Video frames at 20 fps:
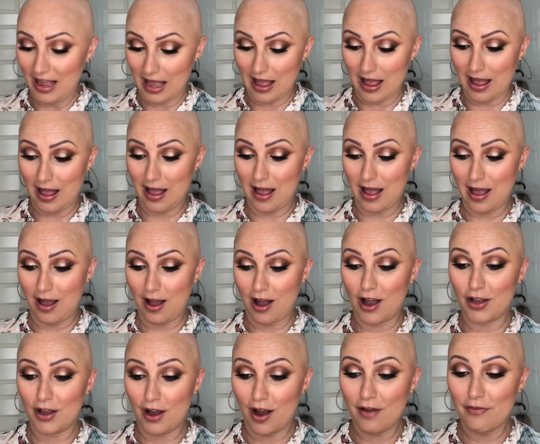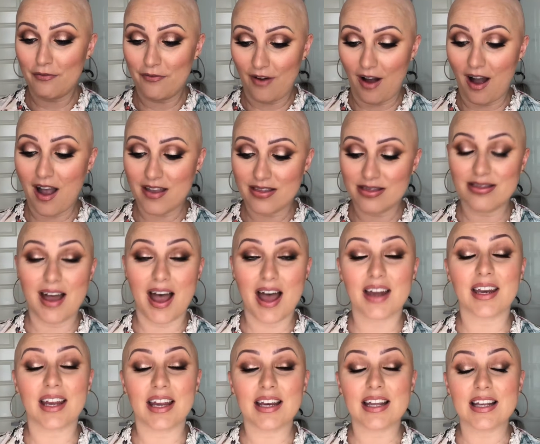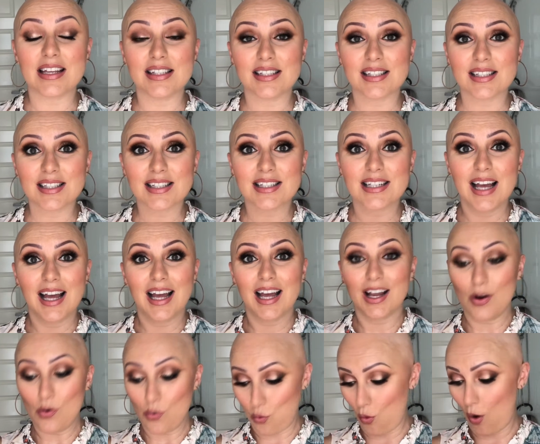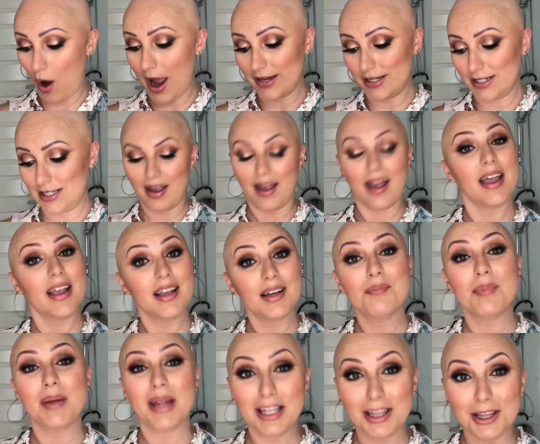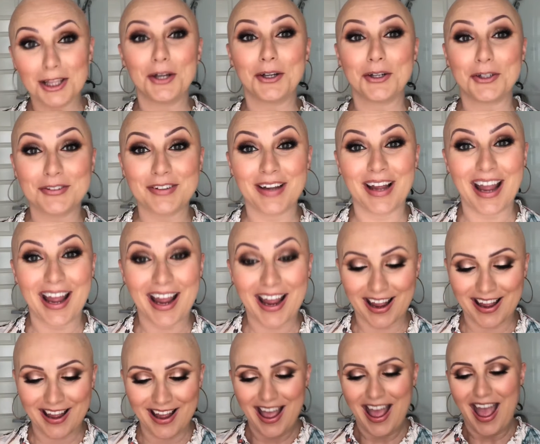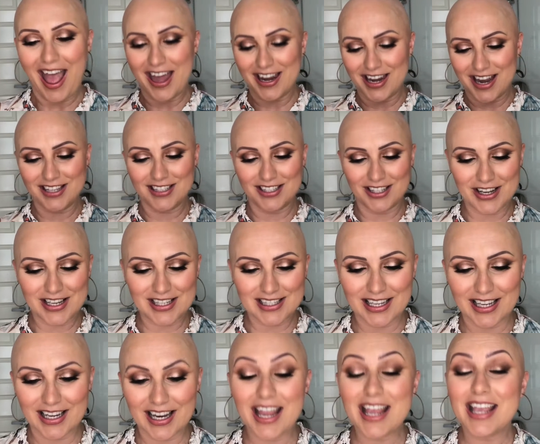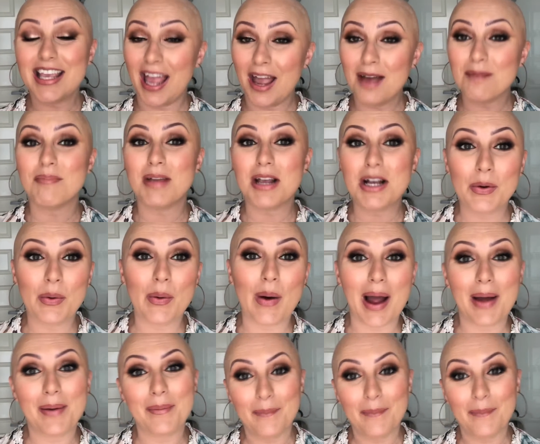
I find that it is quite, yeah, it can be a lot of hair, and as I said, it can be quite